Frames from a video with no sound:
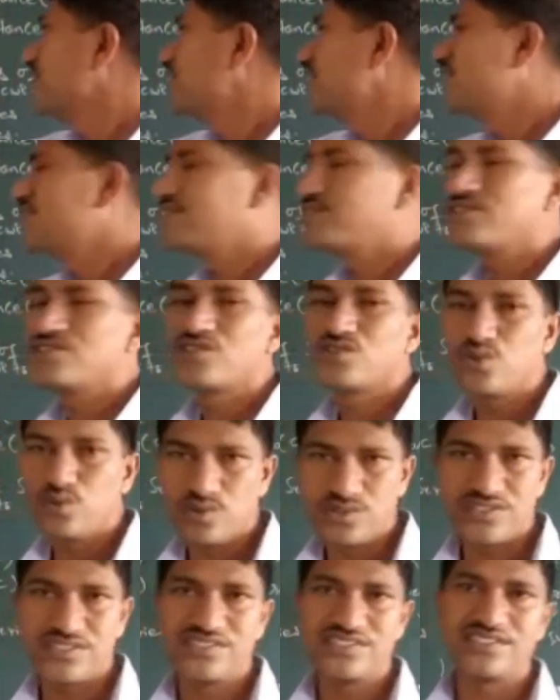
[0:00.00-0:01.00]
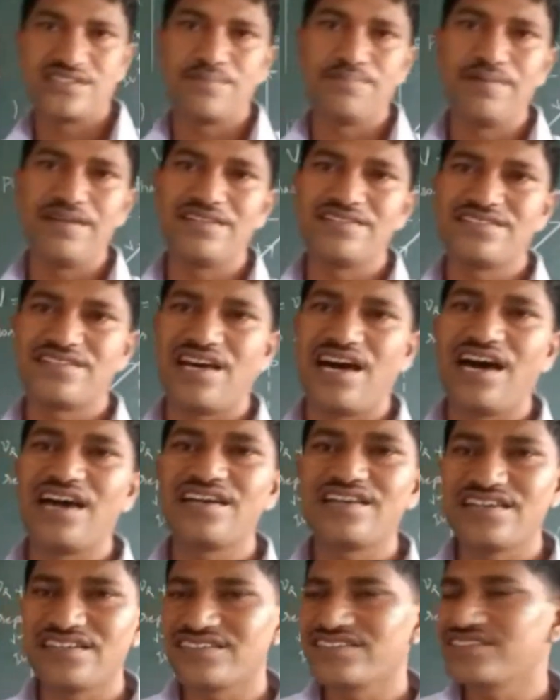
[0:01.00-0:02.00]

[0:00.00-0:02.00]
DC sources supplies are